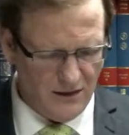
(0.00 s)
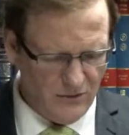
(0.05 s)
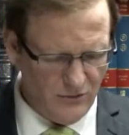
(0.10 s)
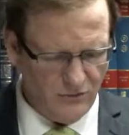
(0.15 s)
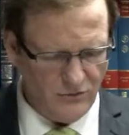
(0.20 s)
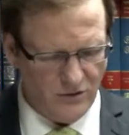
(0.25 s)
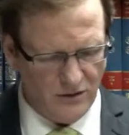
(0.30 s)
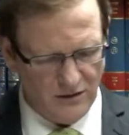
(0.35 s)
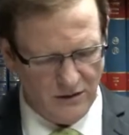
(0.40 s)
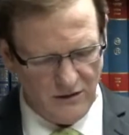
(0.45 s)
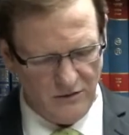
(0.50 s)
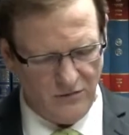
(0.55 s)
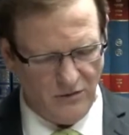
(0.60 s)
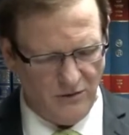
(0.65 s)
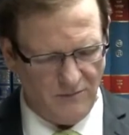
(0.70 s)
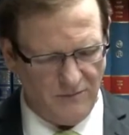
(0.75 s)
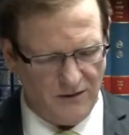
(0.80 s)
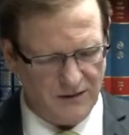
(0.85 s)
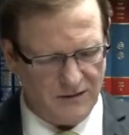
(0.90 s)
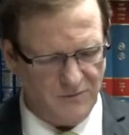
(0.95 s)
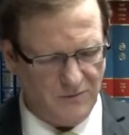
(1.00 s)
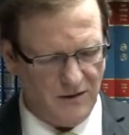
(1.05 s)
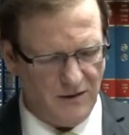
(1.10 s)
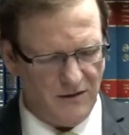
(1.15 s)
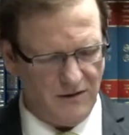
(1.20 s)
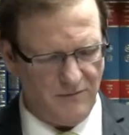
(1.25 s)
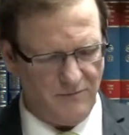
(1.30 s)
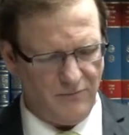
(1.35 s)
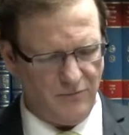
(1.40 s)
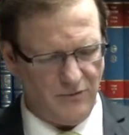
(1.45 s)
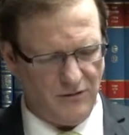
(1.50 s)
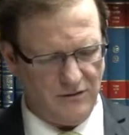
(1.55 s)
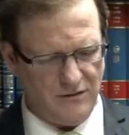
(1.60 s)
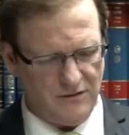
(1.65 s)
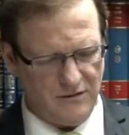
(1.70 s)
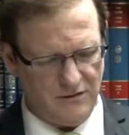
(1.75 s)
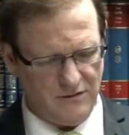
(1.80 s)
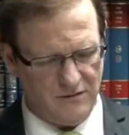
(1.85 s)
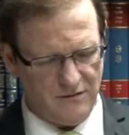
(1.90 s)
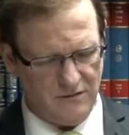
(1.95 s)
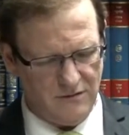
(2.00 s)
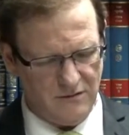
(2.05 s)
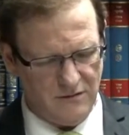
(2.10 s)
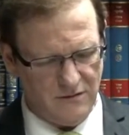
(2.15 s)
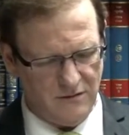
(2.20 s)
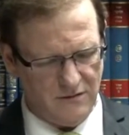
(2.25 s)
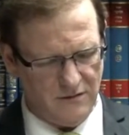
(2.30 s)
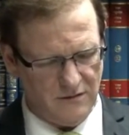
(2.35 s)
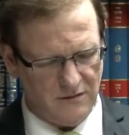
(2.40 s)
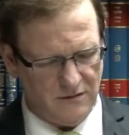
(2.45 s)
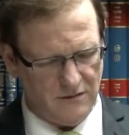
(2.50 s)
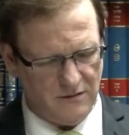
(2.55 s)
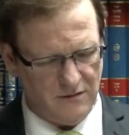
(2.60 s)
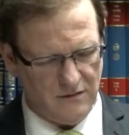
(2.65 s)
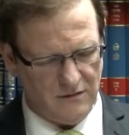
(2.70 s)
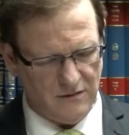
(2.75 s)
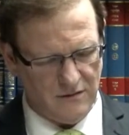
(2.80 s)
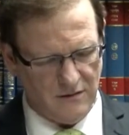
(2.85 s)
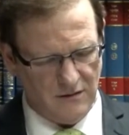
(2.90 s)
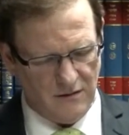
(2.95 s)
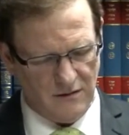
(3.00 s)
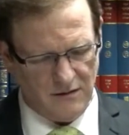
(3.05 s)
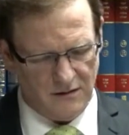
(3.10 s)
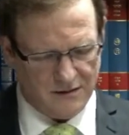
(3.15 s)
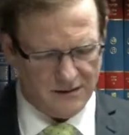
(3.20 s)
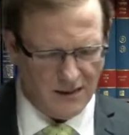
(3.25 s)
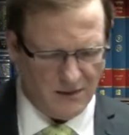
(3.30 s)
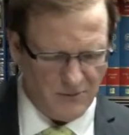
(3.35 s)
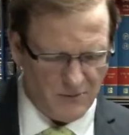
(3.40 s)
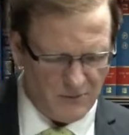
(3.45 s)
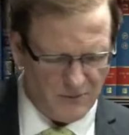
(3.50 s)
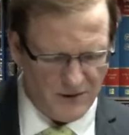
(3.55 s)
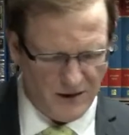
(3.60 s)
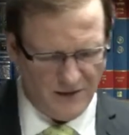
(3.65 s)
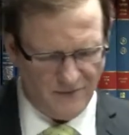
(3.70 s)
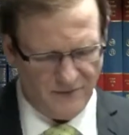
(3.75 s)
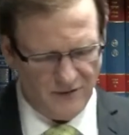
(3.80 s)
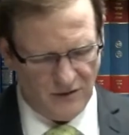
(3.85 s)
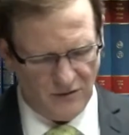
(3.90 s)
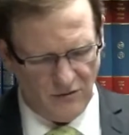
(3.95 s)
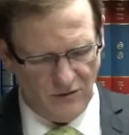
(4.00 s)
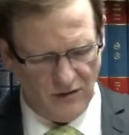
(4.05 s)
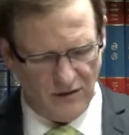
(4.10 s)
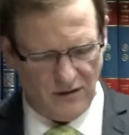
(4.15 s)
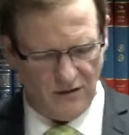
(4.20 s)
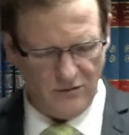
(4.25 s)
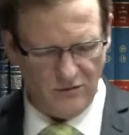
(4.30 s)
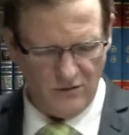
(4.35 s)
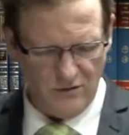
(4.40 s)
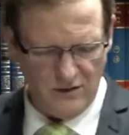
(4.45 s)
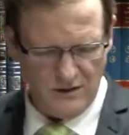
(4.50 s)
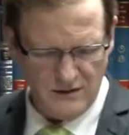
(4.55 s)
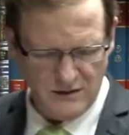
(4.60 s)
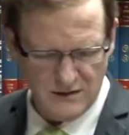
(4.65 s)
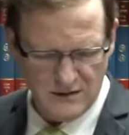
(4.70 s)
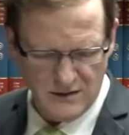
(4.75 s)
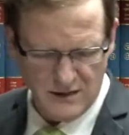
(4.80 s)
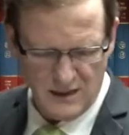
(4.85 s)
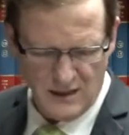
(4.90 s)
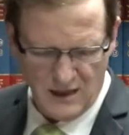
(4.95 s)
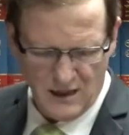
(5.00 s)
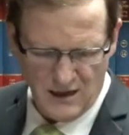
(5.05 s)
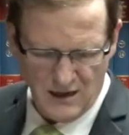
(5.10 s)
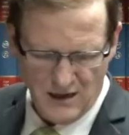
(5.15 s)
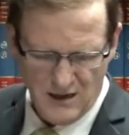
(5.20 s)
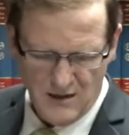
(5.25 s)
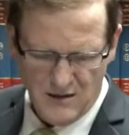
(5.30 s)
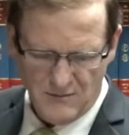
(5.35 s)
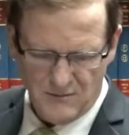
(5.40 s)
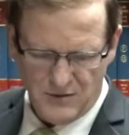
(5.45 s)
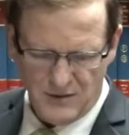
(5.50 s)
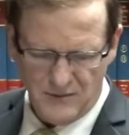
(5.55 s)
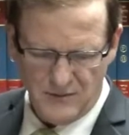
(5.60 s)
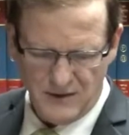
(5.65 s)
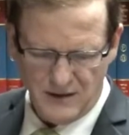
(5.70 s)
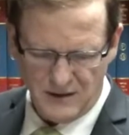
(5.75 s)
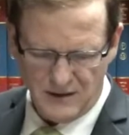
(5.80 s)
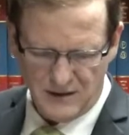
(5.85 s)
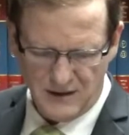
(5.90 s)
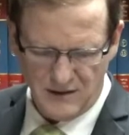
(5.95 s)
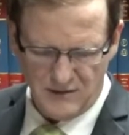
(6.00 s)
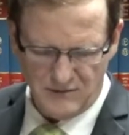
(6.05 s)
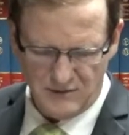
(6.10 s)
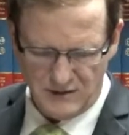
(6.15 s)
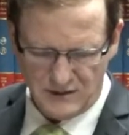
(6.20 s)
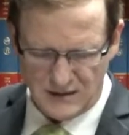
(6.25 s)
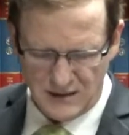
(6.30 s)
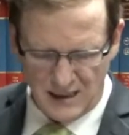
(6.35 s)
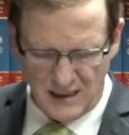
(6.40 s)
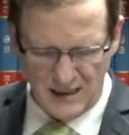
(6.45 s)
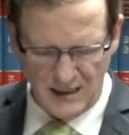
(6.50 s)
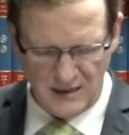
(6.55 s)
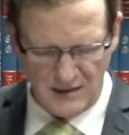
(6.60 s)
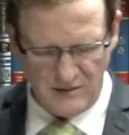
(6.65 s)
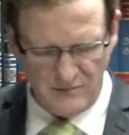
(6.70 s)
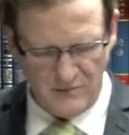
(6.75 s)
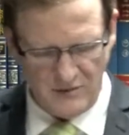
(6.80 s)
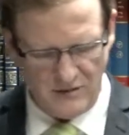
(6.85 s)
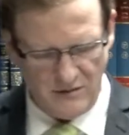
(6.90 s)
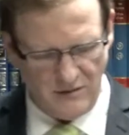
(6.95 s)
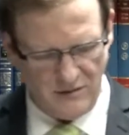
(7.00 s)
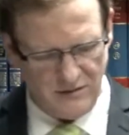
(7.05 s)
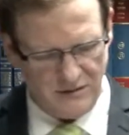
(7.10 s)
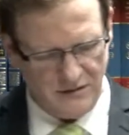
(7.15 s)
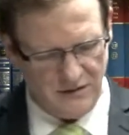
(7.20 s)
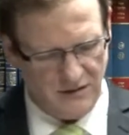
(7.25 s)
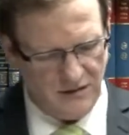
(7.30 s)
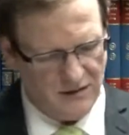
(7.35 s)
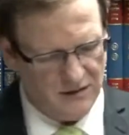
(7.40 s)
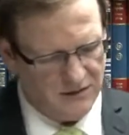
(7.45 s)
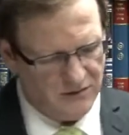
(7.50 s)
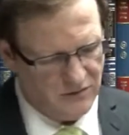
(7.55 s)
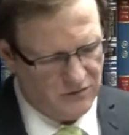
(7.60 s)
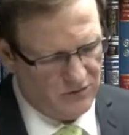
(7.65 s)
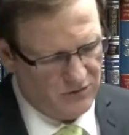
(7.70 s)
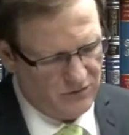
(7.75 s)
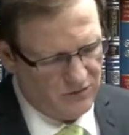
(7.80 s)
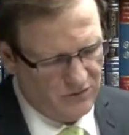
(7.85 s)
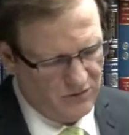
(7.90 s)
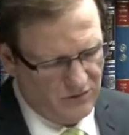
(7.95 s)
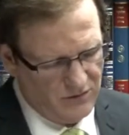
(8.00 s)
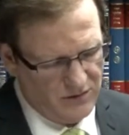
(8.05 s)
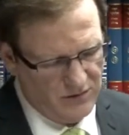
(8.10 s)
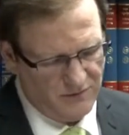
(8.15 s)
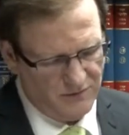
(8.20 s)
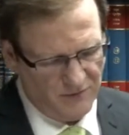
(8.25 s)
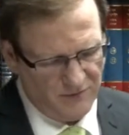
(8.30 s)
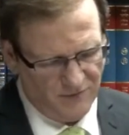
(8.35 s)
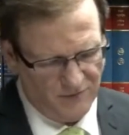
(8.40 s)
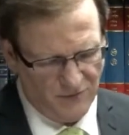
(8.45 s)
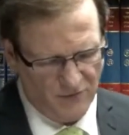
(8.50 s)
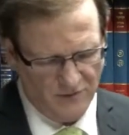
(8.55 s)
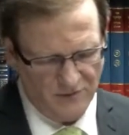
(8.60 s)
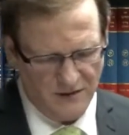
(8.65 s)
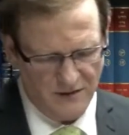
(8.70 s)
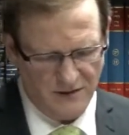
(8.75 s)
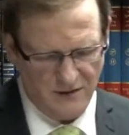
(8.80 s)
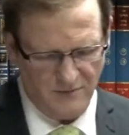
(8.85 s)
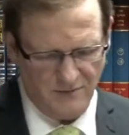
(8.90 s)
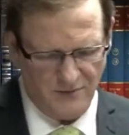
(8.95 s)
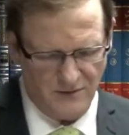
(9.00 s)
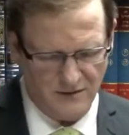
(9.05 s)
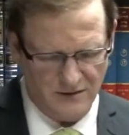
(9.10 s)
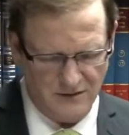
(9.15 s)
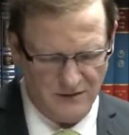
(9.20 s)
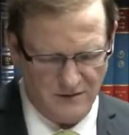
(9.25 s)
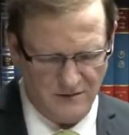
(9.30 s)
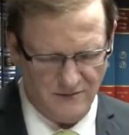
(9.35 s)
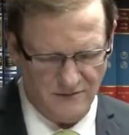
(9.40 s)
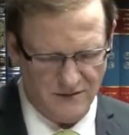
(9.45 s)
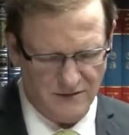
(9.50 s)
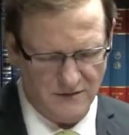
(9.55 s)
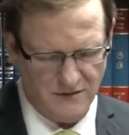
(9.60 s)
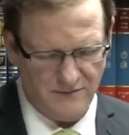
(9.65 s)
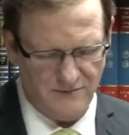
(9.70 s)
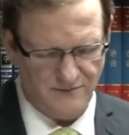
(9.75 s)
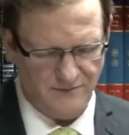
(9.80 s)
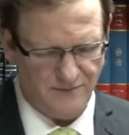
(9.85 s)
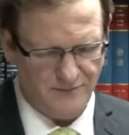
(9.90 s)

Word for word: a new Kohen Gadol must be appointed. The same applies if the Kohen Gadol is permanently retired because he is no longer perform the temple service.